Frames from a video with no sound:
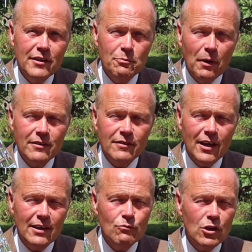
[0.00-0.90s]
this month, and
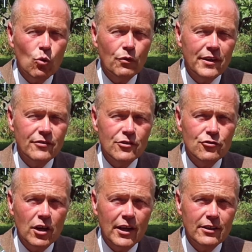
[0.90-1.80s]
I record this in
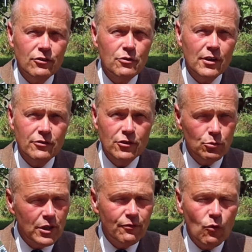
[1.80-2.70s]
July
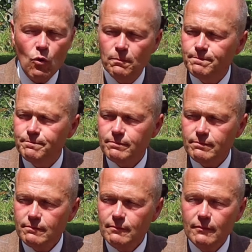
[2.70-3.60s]
2024,
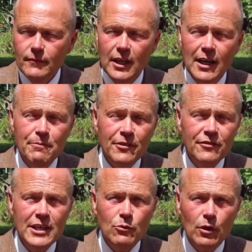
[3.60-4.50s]
and um, the
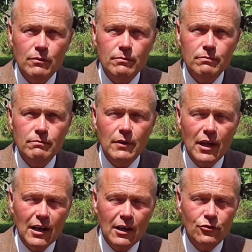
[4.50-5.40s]
sequel
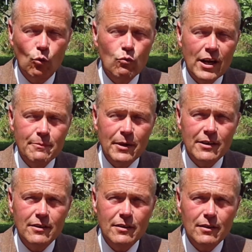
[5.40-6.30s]
has already
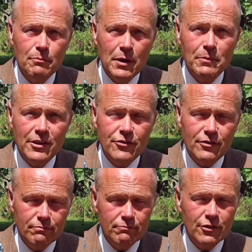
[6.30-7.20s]
been published
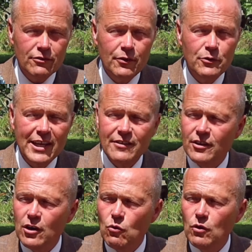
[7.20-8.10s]
just a few days
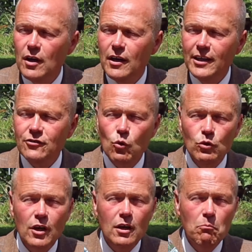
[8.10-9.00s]
ago. It's
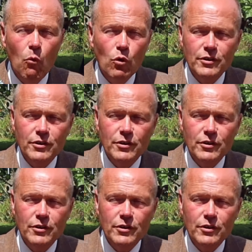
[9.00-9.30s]
called More